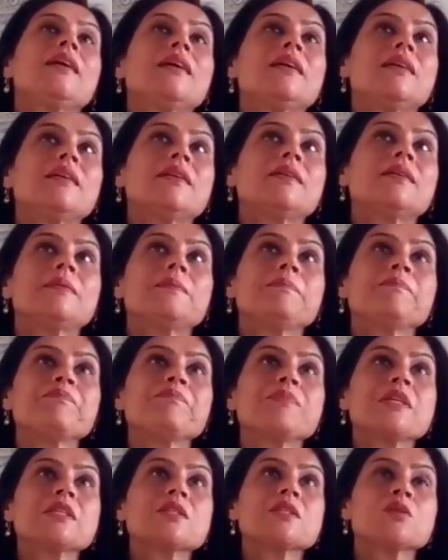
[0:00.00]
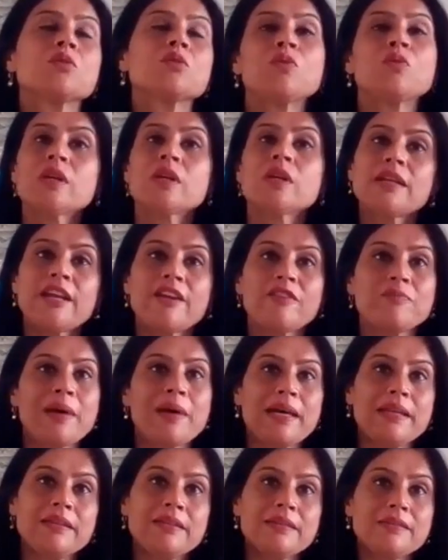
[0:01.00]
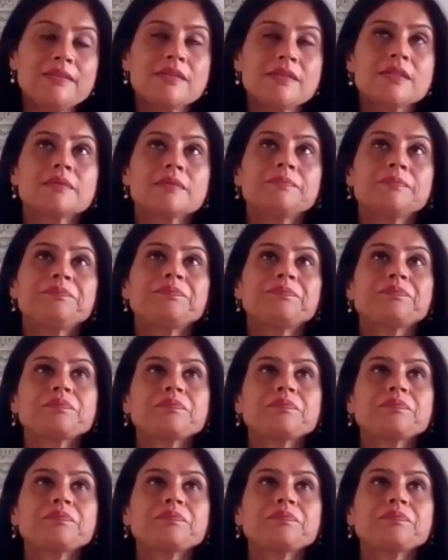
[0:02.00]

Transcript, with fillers: Uh, so work-life balance,